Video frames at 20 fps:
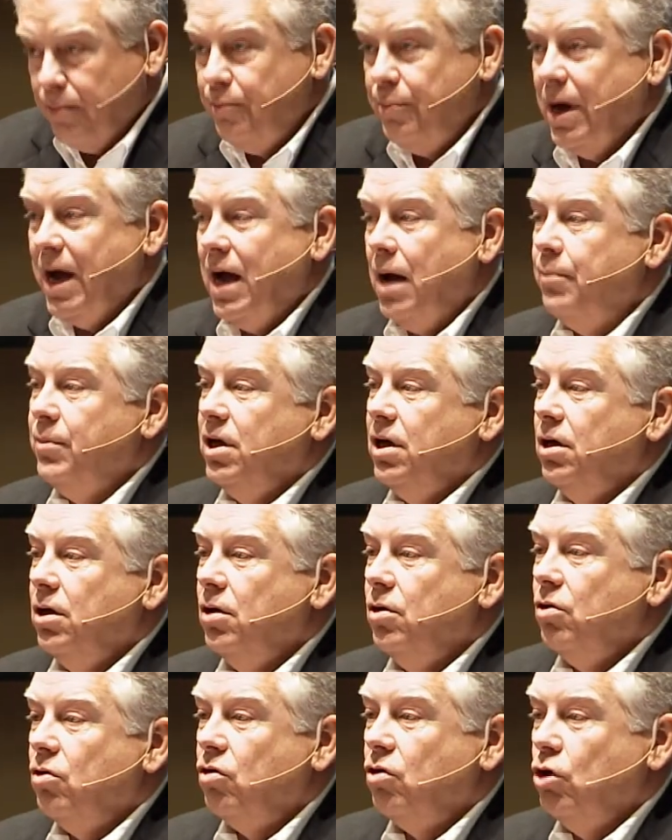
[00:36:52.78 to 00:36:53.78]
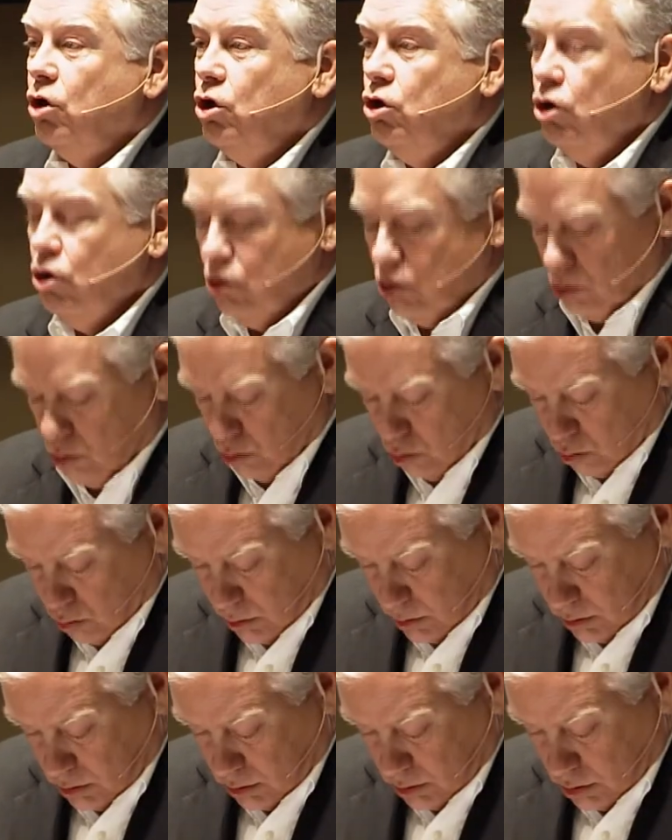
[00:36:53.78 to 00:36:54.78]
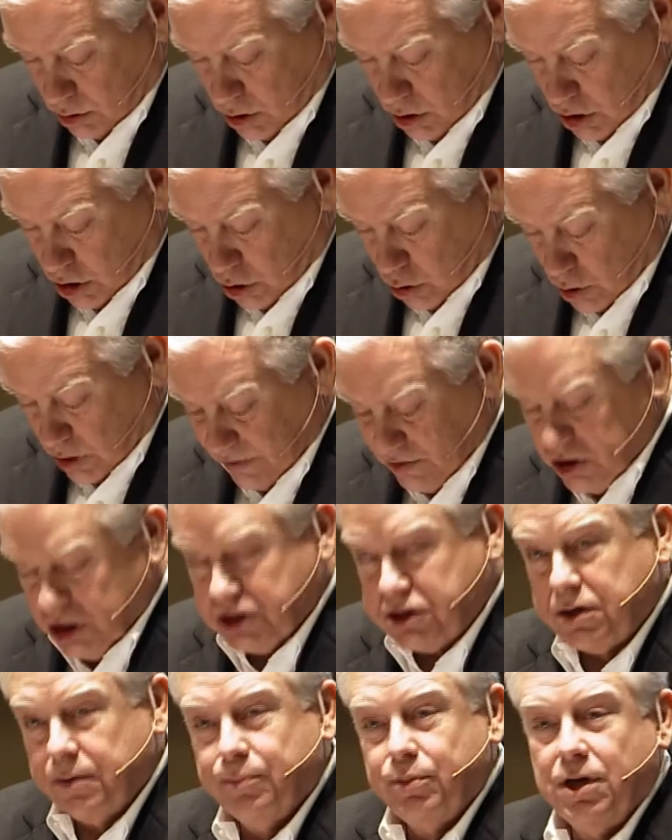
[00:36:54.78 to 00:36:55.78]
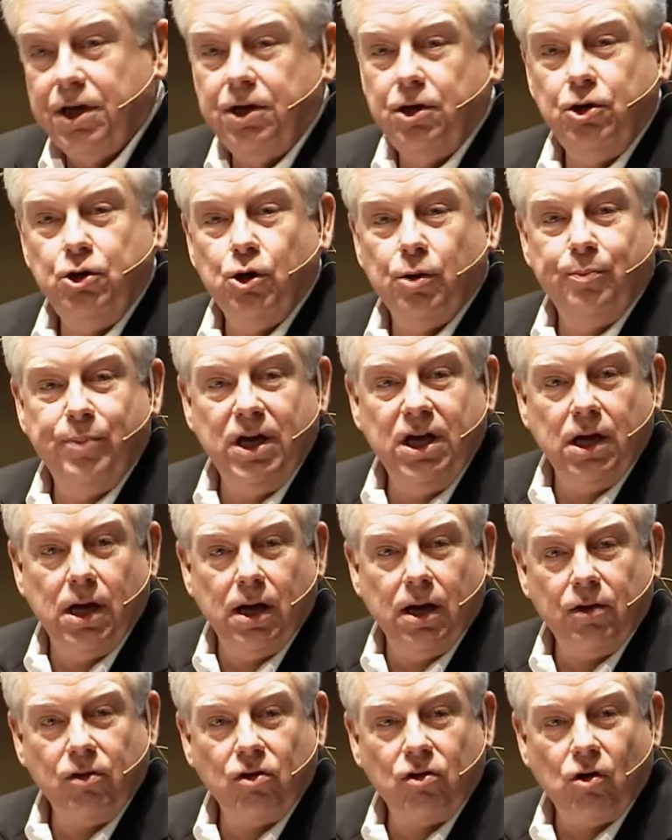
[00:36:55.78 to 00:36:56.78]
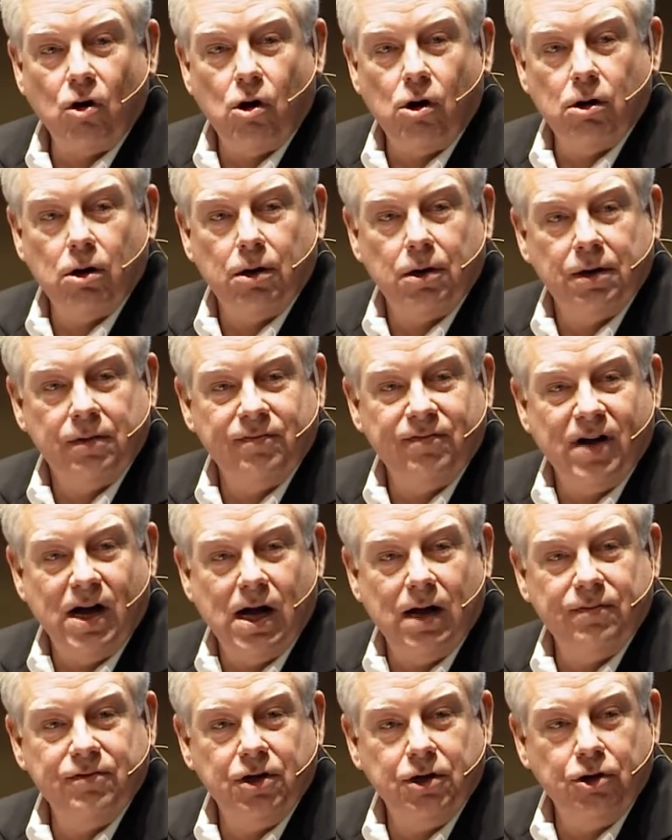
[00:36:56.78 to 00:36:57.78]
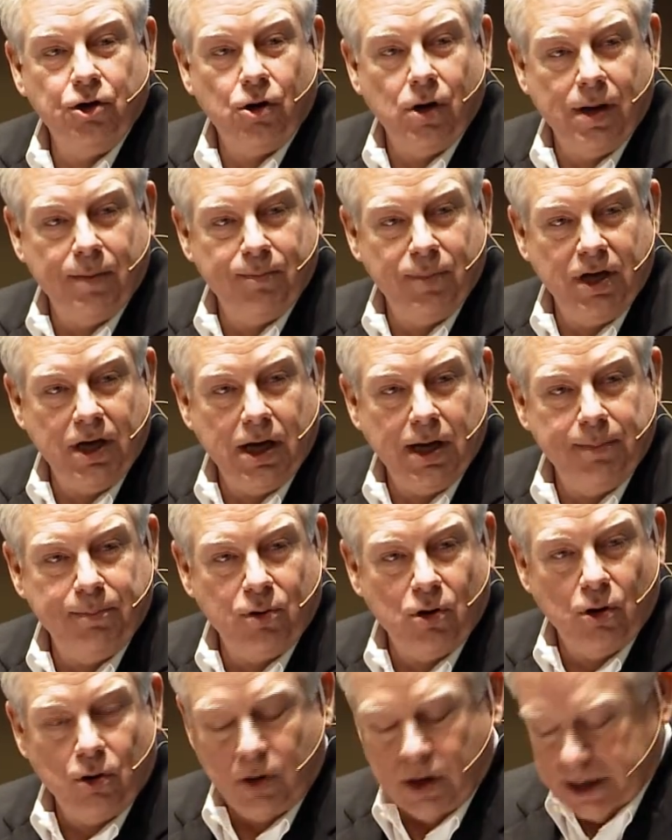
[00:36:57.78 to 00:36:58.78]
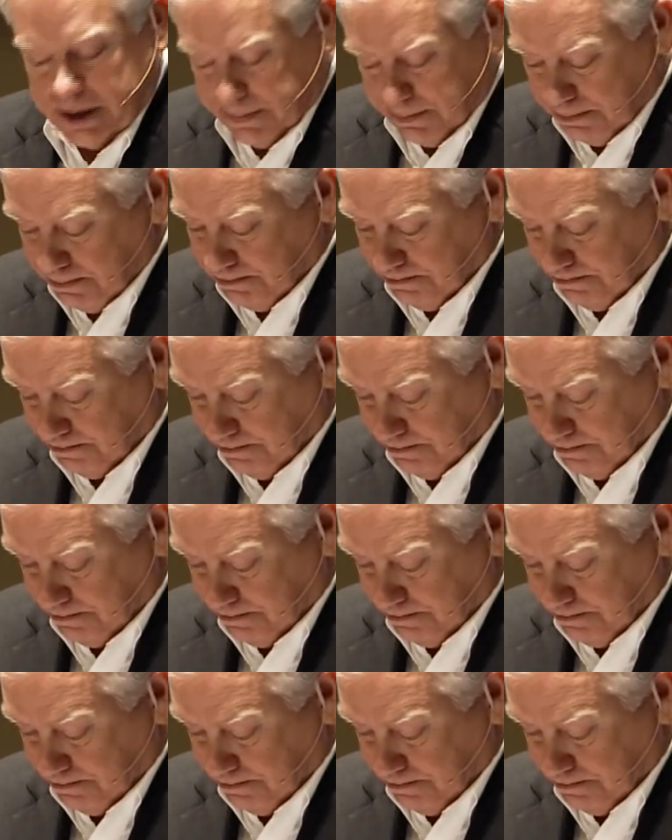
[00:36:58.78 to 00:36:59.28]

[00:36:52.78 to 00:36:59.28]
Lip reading: BAM is you who have just completed your BS or are involved in your MBA program,